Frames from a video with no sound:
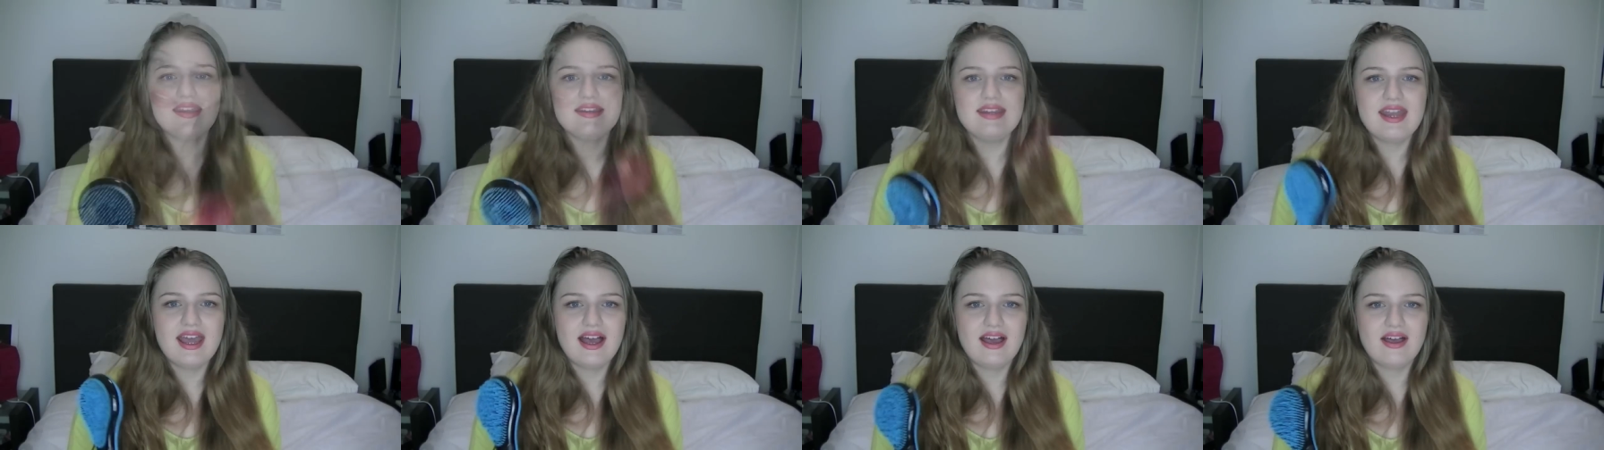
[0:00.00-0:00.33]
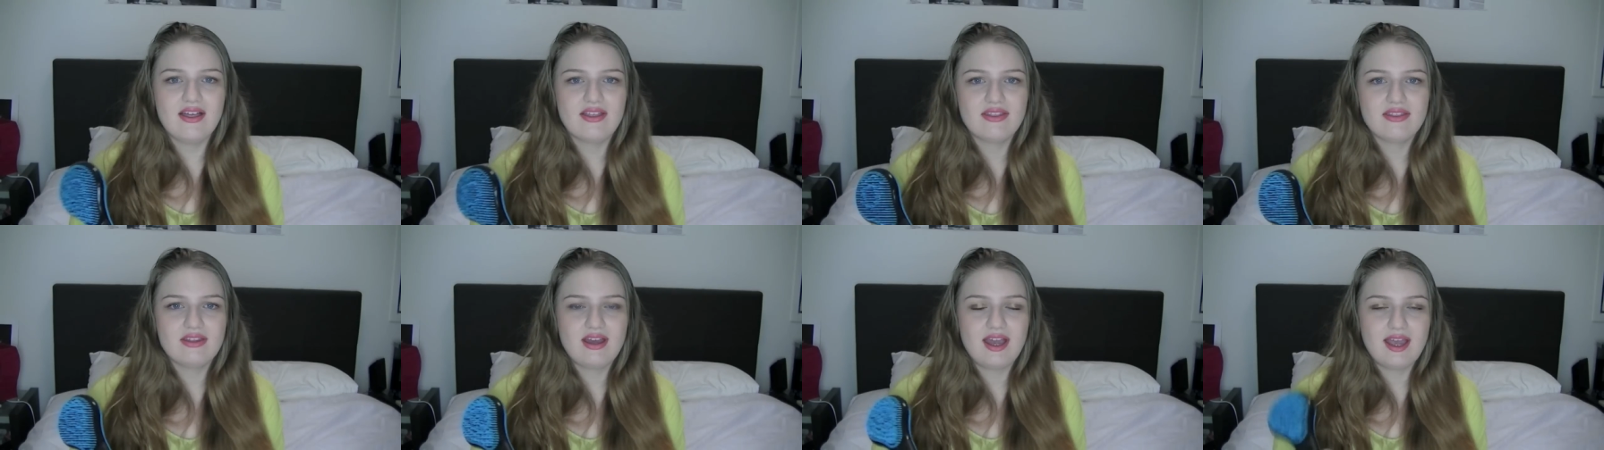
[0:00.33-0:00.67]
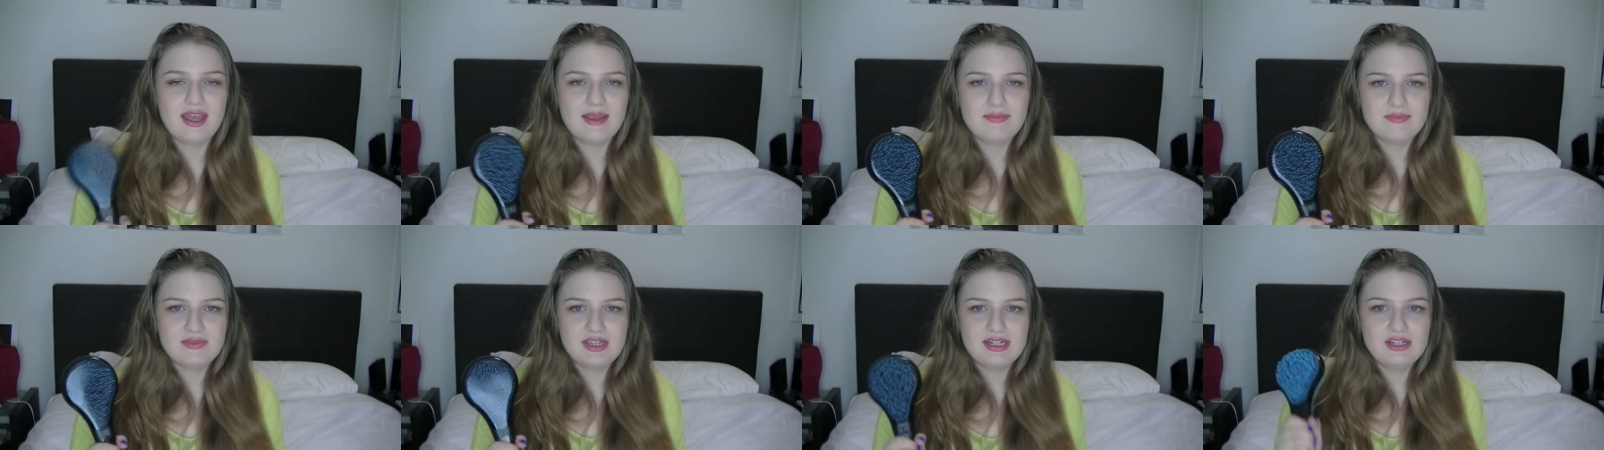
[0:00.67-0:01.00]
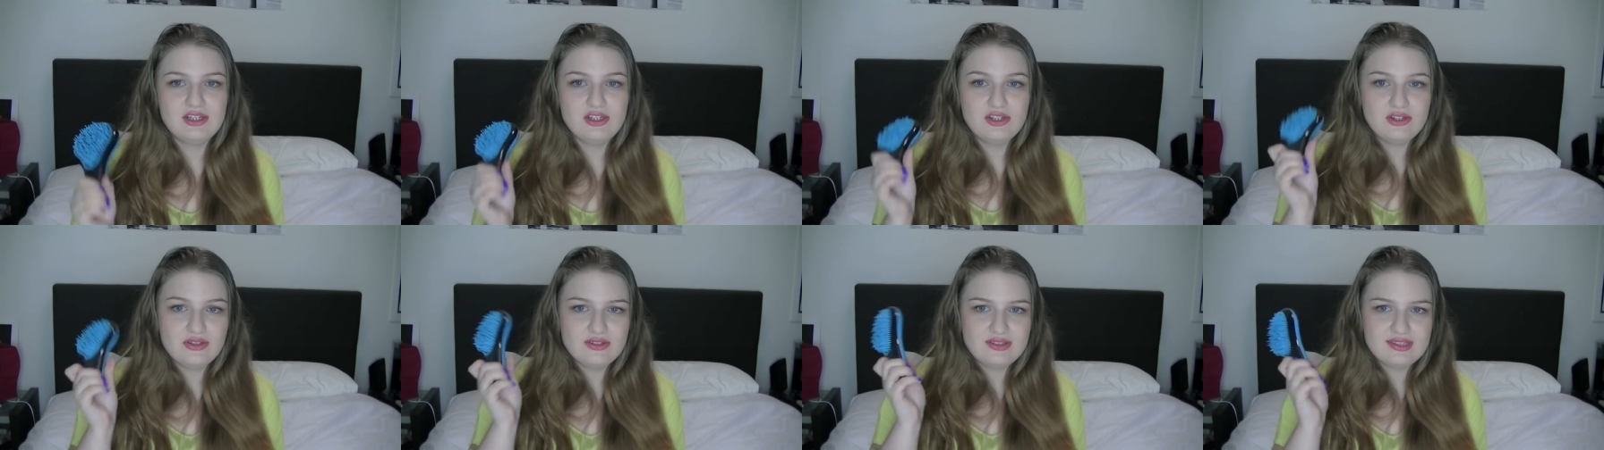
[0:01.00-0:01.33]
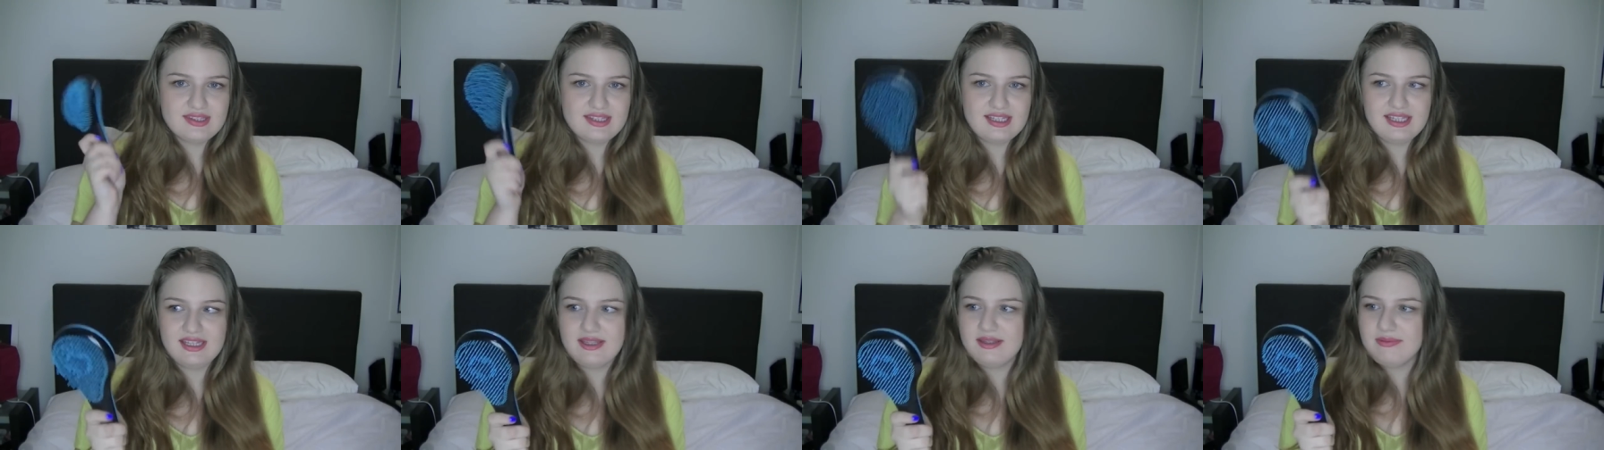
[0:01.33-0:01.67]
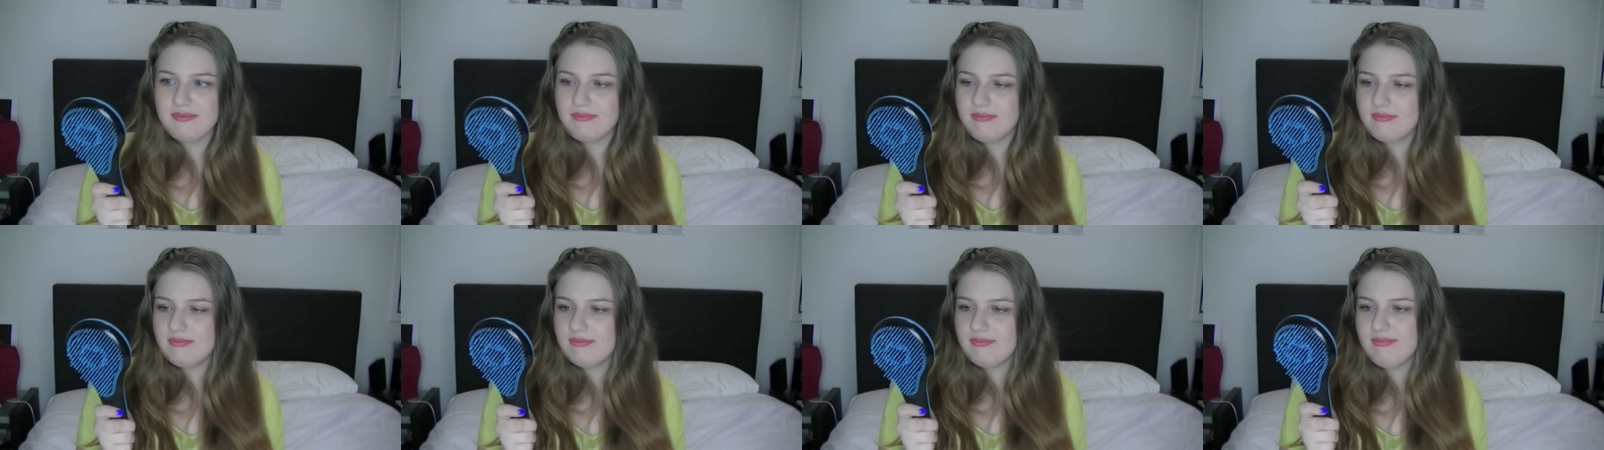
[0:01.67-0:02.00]
Now, I'm going to use
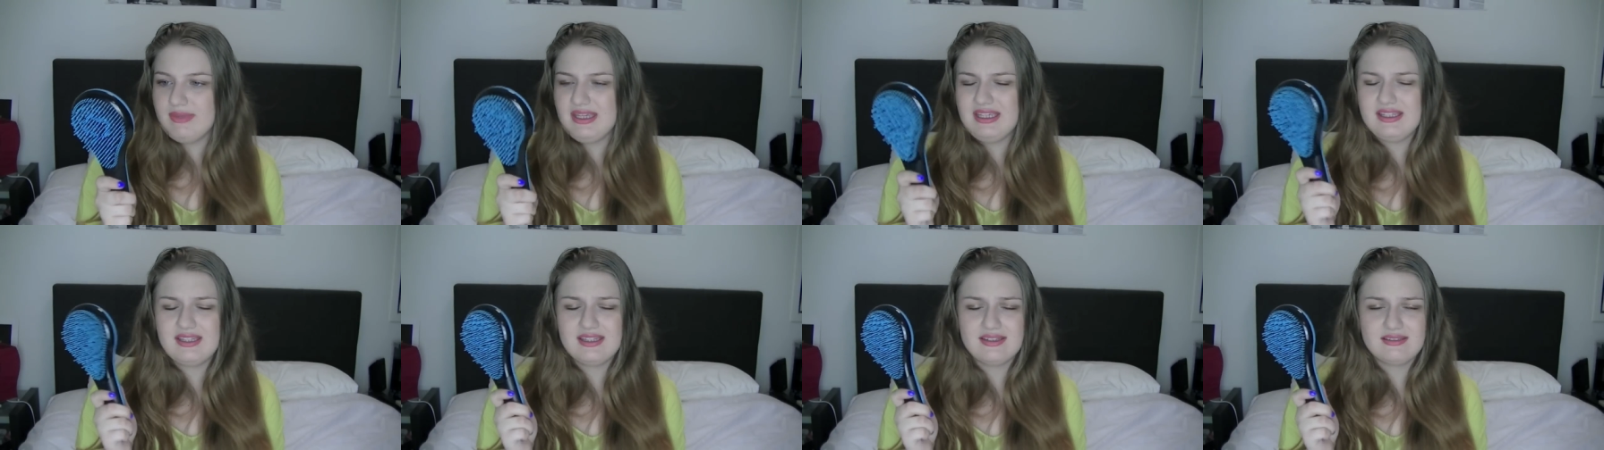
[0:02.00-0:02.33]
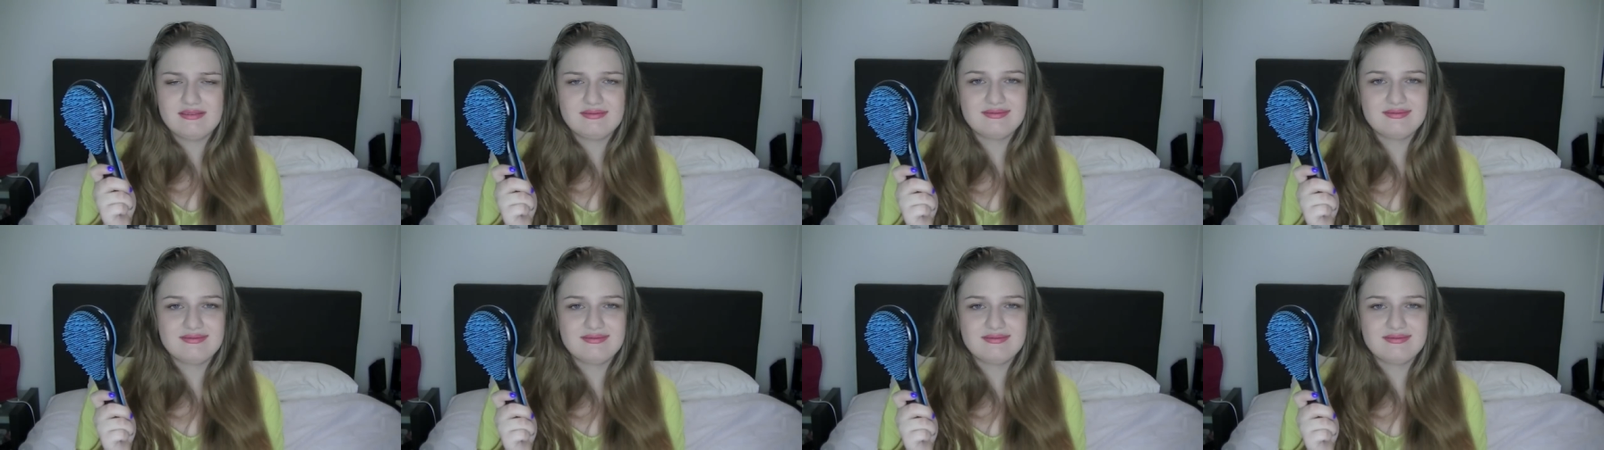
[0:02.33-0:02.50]
the me.